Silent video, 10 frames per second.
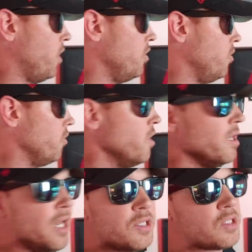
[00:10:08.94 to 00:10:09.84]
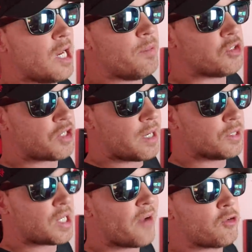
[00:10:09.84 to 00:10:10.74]
can do. Nick Saban
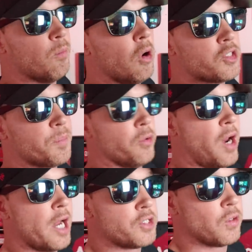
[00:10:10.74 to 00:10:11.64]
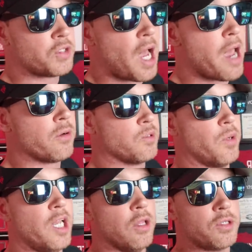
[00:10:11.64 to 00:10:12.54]
changed after multiple national titles
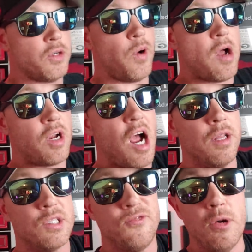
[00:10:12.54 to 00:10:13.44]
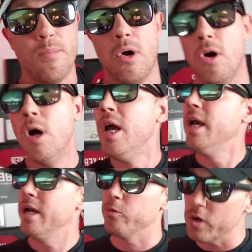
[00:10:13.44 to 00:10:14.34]
when he looked around college football
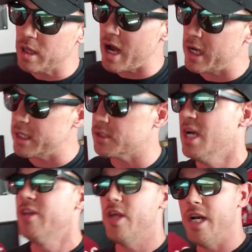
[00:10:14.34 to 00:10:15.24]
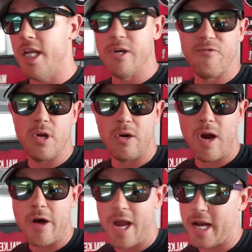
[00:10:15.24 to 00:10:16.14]
and realized that he needed to figure
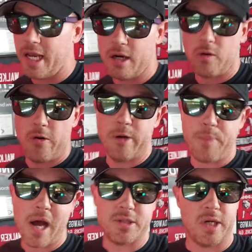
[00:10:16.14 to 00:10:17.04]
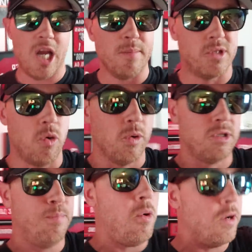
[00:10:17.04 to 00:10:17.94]
out how to get a grown-up passing game and score
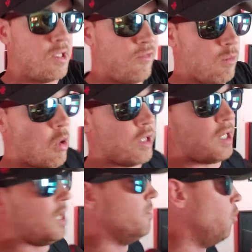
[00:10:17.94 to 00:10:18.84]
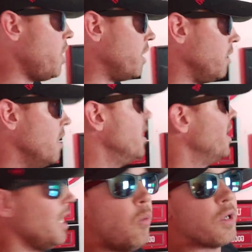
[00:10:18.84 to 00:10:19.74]
some points if he wanted to keep winning.
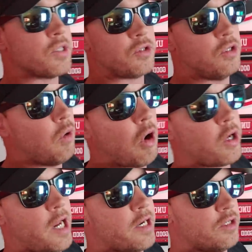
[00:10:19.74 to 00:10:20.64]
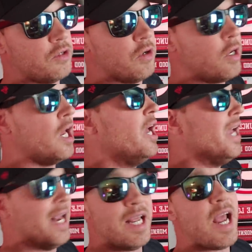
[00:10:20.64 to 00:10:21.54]
He wasn't too hard-headed to do it,
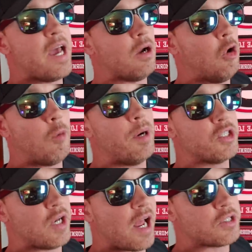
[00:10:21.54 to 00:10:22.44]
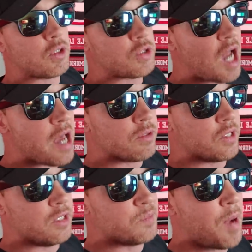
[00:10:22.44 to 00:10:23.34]
and he had a whole bunch of national
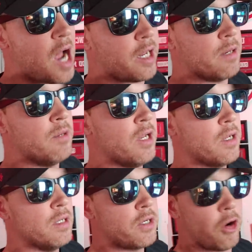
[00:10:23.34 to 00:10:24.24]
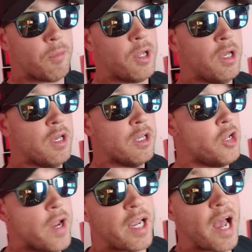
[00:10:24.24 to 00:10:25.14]
titles in his pocket. Kirby,
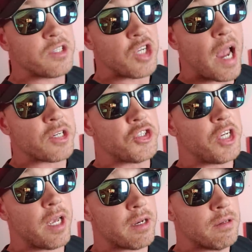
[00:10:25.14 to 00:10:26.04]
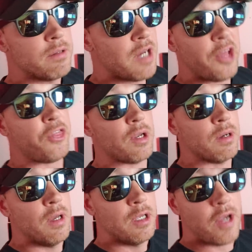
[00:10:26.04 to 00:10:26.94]
you ain't got jack shit, nothing.
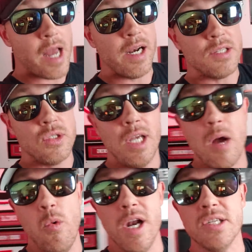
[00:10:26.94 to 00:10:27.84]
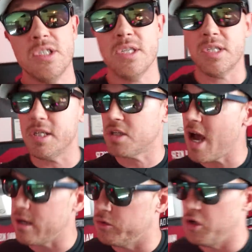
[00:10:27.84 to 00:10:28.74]
You got one SEC
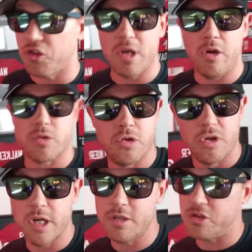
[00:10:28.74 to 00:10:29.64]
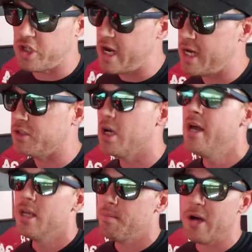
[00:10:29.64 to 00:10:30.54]
title, and you think you're too good to change.
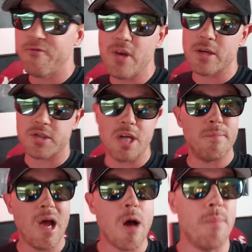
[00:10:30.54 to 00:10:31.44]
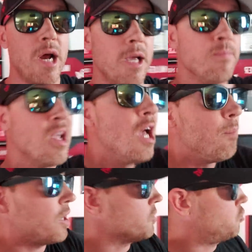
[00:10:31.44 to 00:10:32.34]
Better figure something out, buddy,
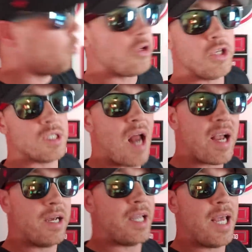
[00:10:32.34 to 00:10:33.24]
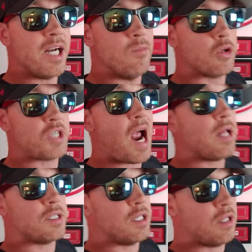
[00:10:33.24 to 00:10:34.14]
because Georgia's not going to get any more
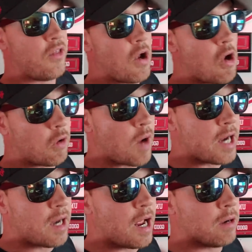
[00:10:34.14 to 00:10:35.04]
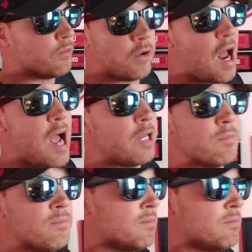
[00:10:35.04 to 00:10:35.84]
talented than they are right now. They're not.